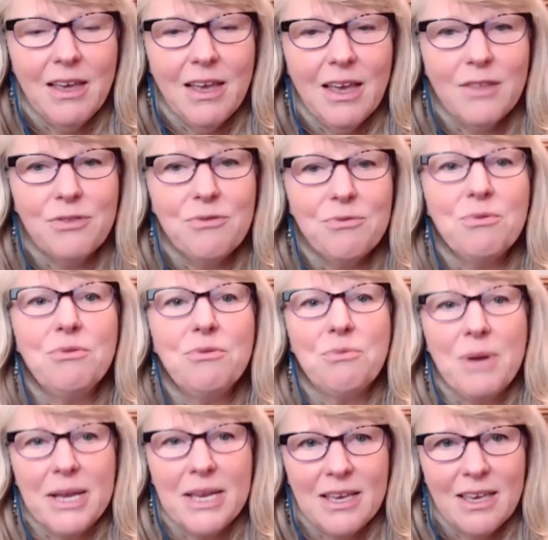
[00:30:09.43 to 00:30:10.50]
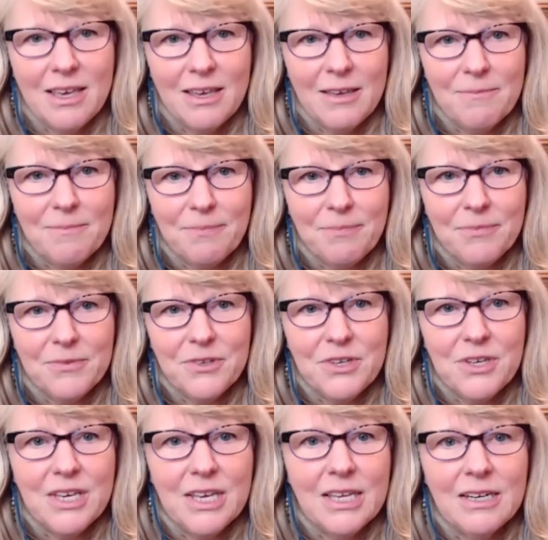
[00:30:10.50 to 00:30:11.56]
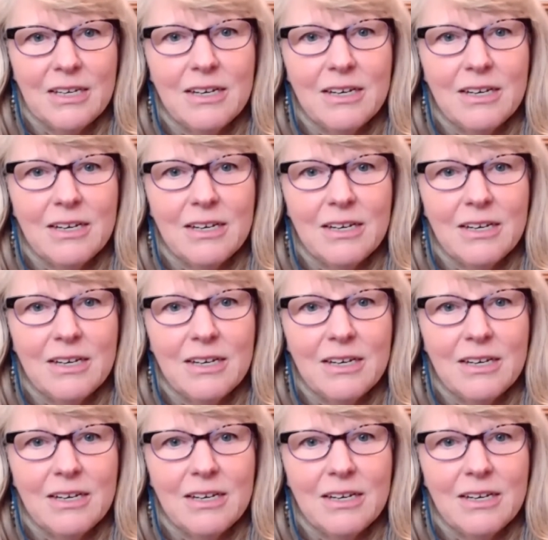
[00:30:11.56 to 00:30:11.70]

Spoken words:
And through the Reiki, she ended